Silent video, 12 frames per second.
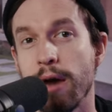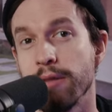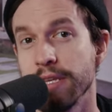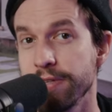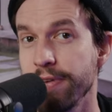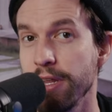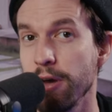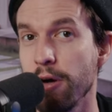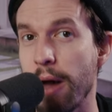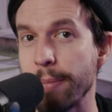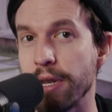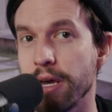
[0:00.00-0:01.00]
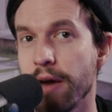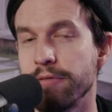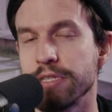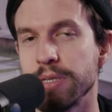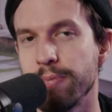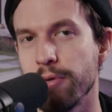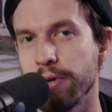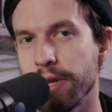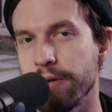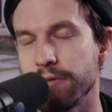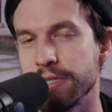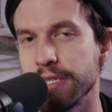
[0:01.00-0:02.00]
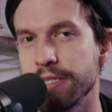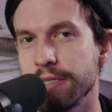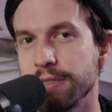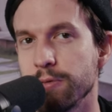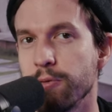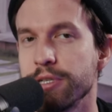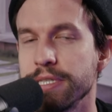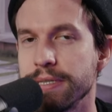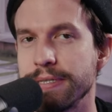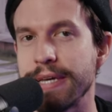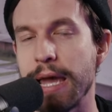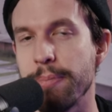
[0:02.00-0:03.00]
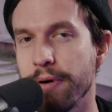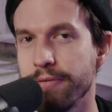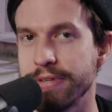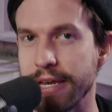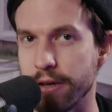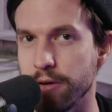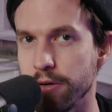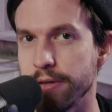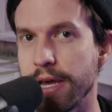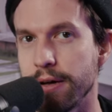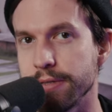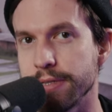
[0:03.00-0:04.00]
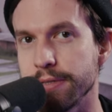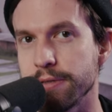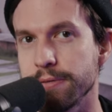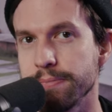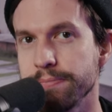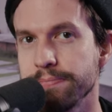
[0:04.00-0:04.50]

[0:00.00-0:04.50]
Now in this video, I'm gonna cover support and resistance, which is a type of technical analysis.